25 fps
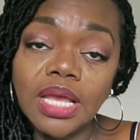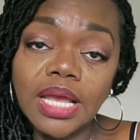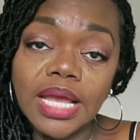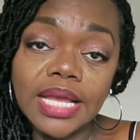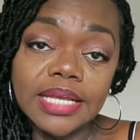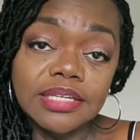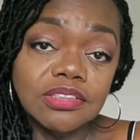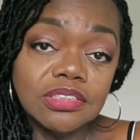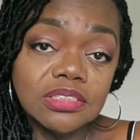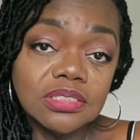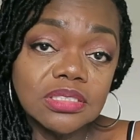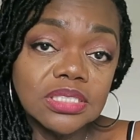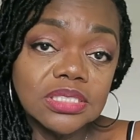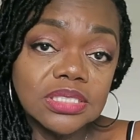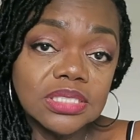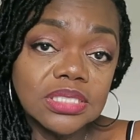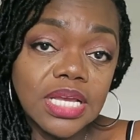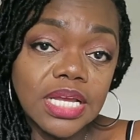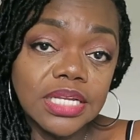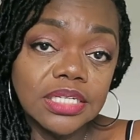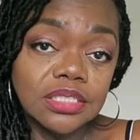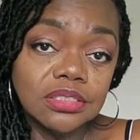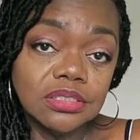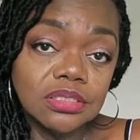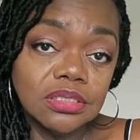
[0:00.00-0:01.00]
I just
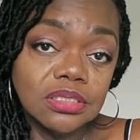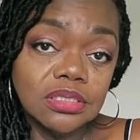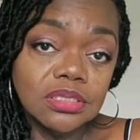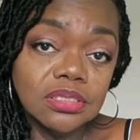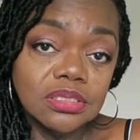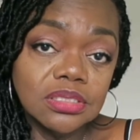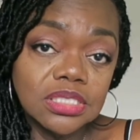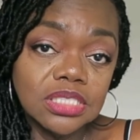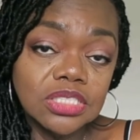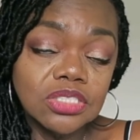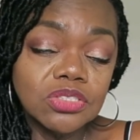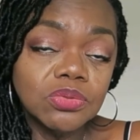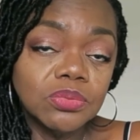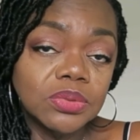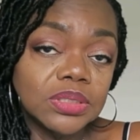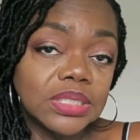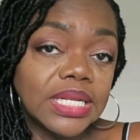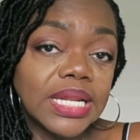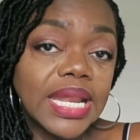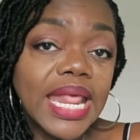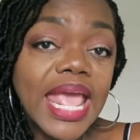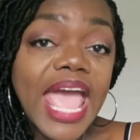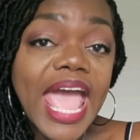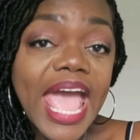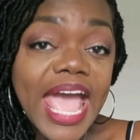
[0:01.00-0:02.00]
decided to use this one
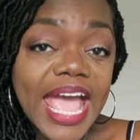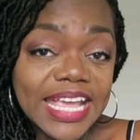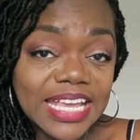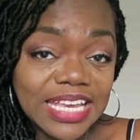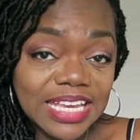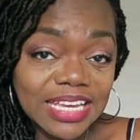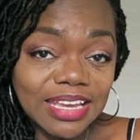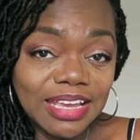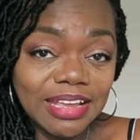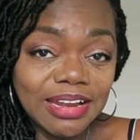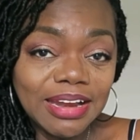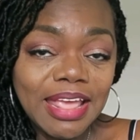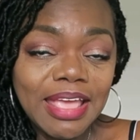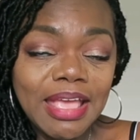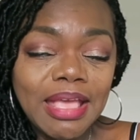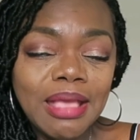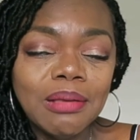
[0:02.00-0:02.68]
and hack it,